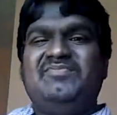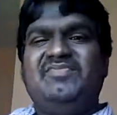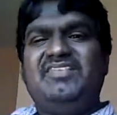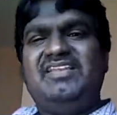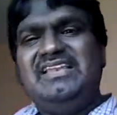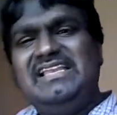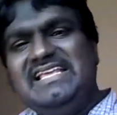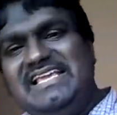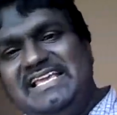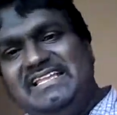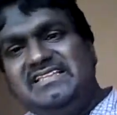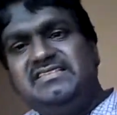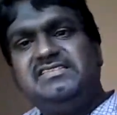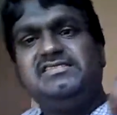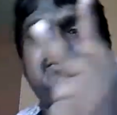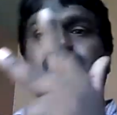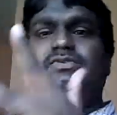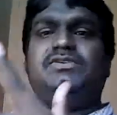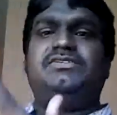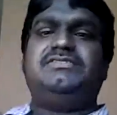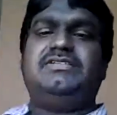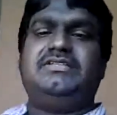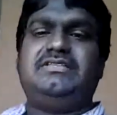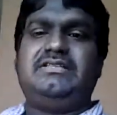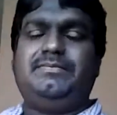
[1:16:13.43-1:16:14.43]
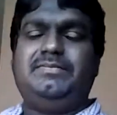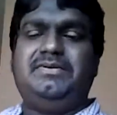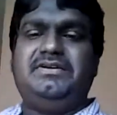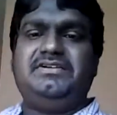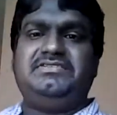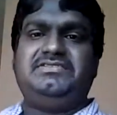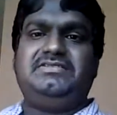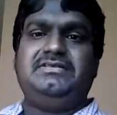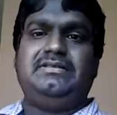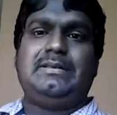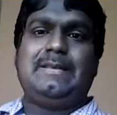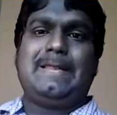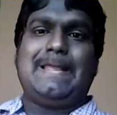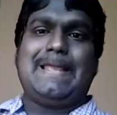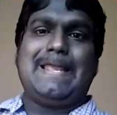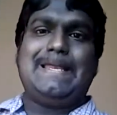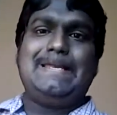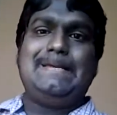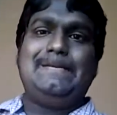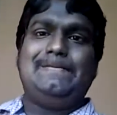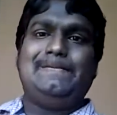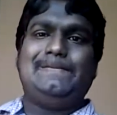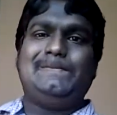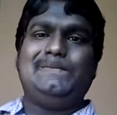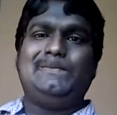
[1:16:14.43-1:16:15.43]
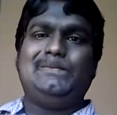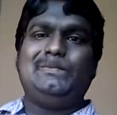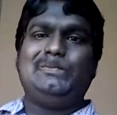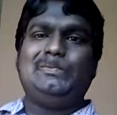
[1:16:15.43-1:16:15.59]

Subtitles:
leans towards other person, and